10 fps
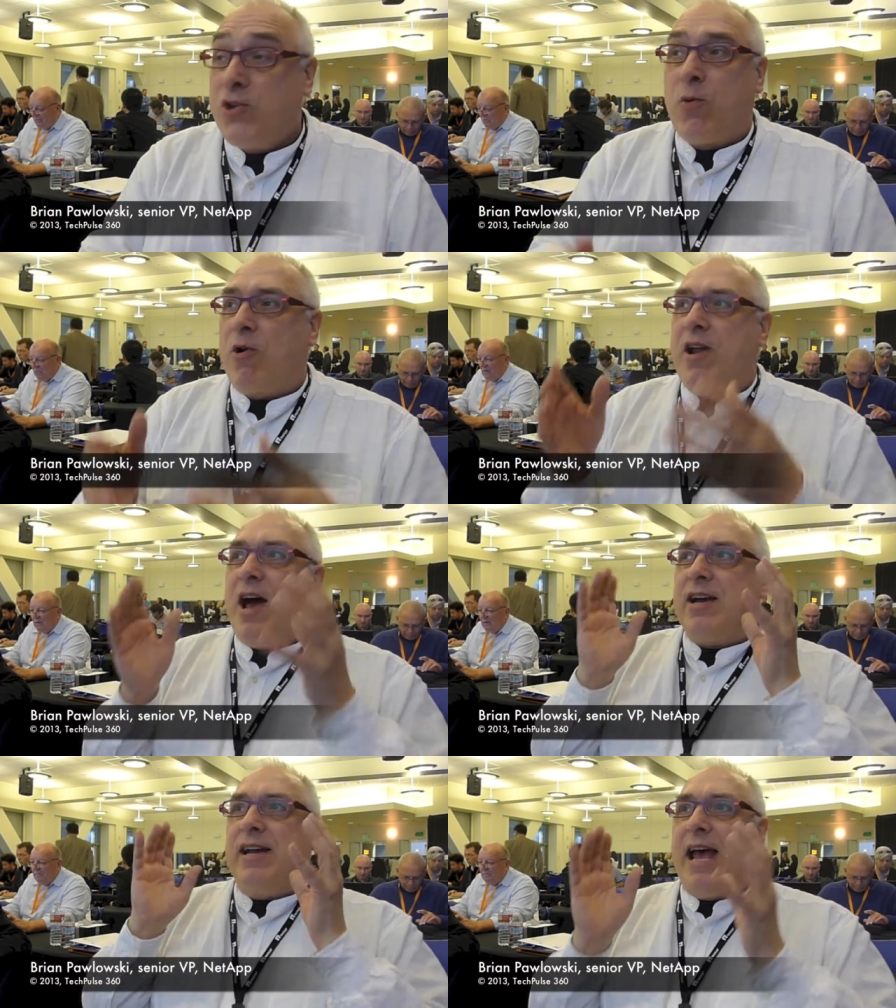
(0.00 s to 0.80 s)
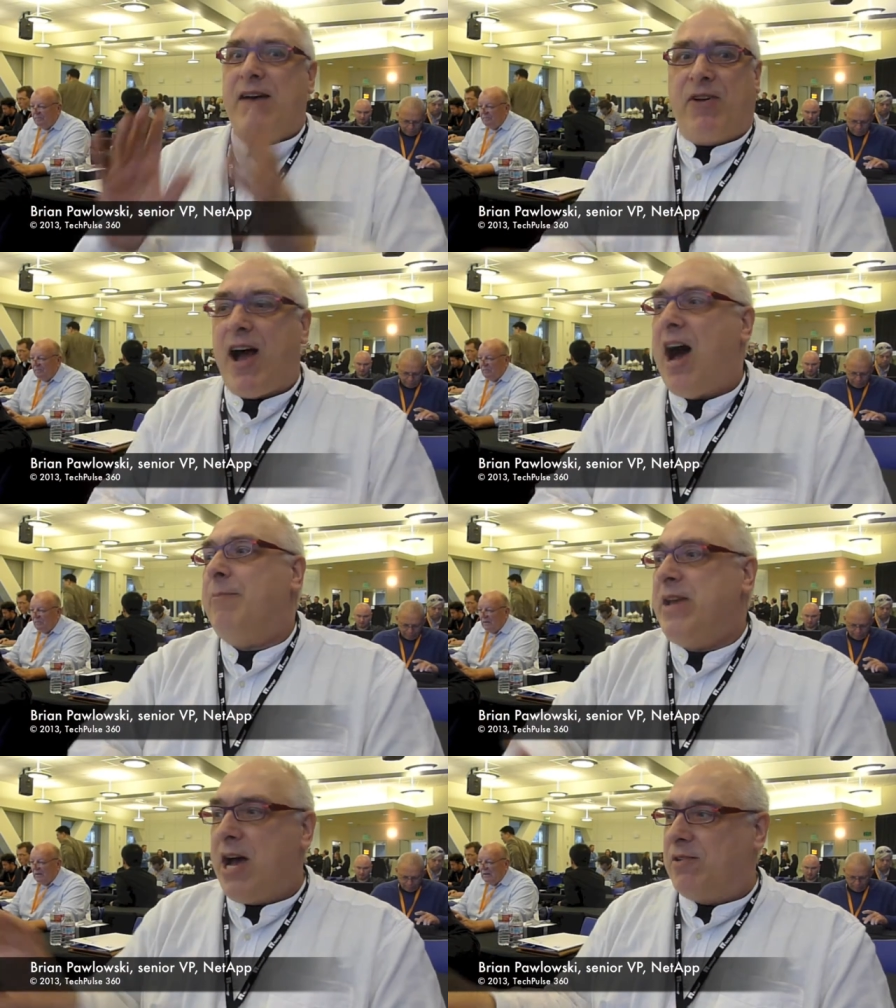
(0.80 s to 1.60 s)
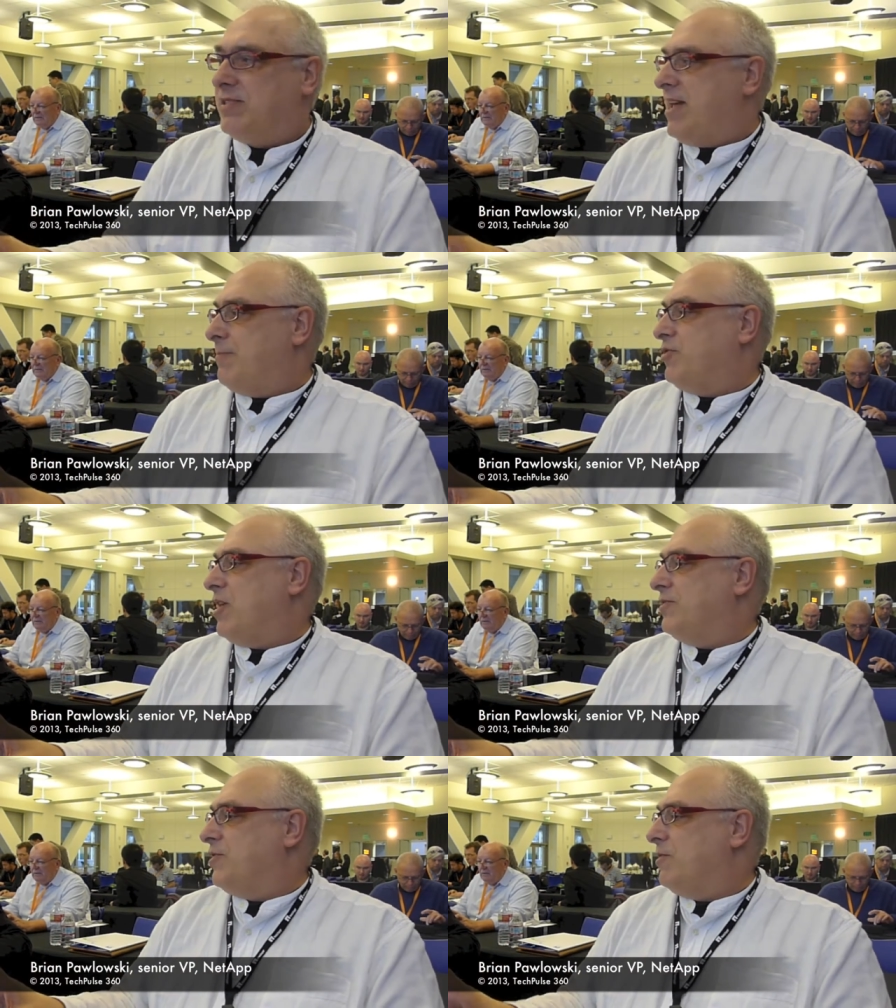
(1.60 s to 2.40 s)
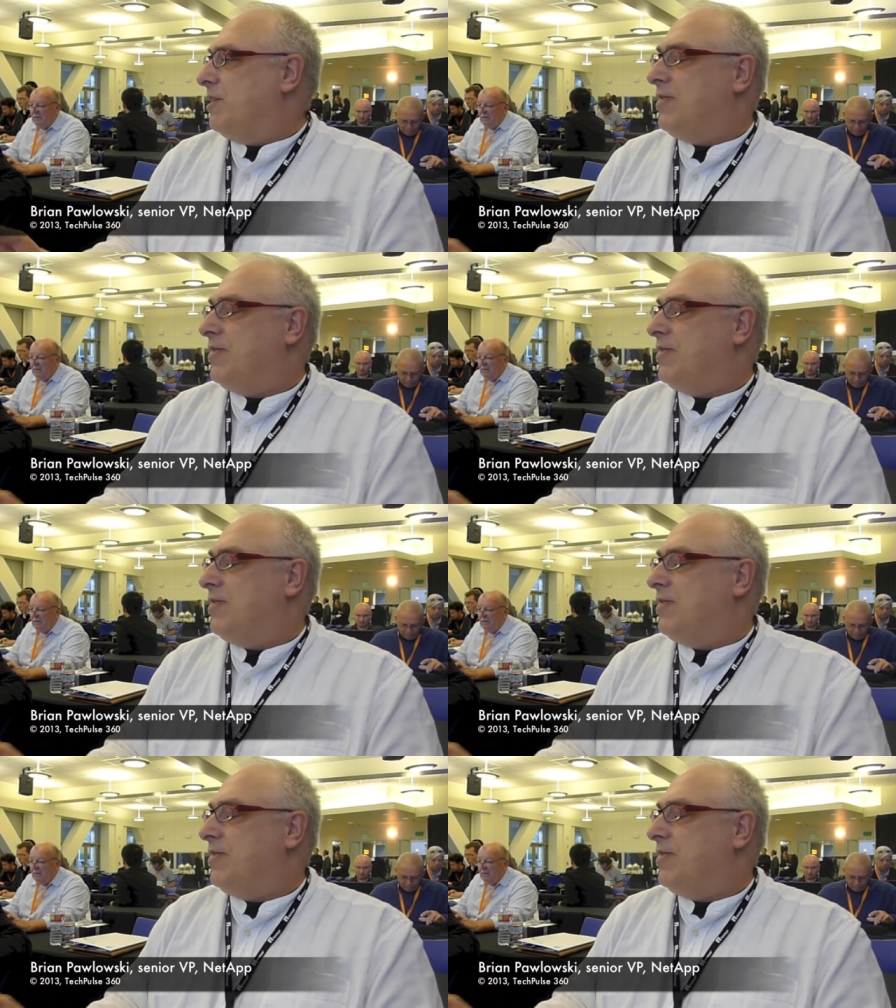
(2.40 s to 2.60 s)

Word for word: You are not going to have copy-out snapshots. here.